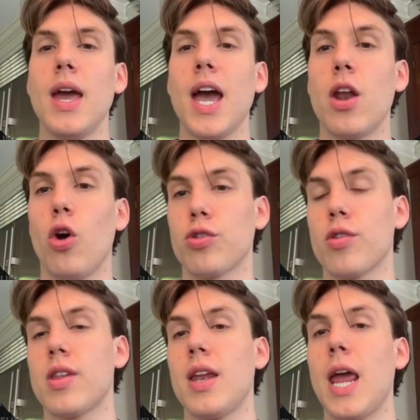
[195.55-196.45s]
and also
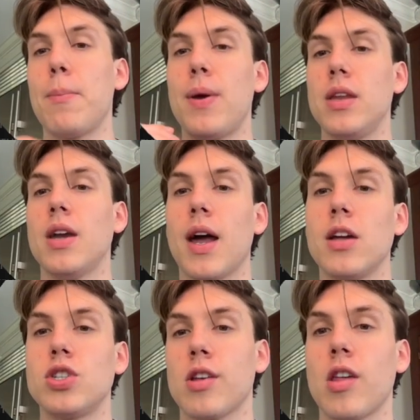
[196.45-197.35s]
set a
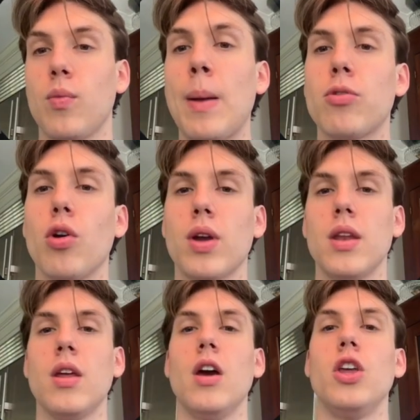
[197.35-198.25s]
Pinata JSON web token.